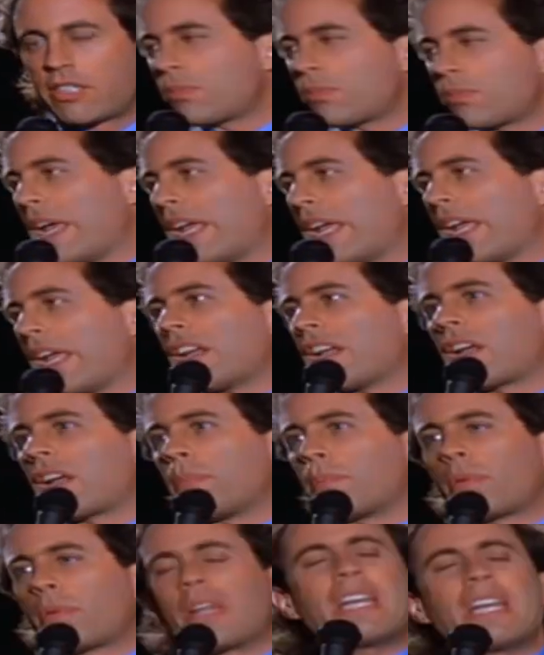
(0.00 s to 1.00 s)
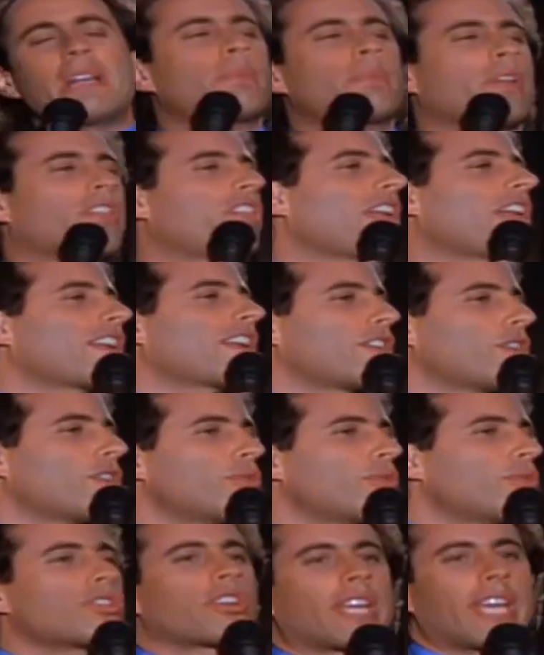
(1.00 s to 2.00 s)
Just make it a complete pathetic
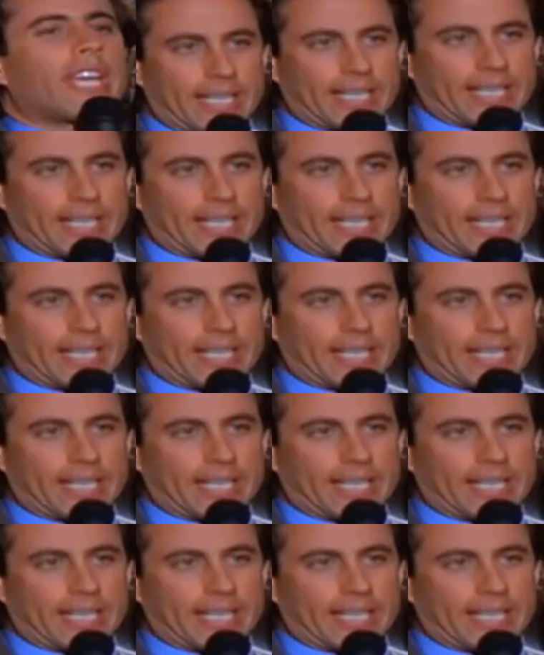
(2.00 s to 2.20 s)
loser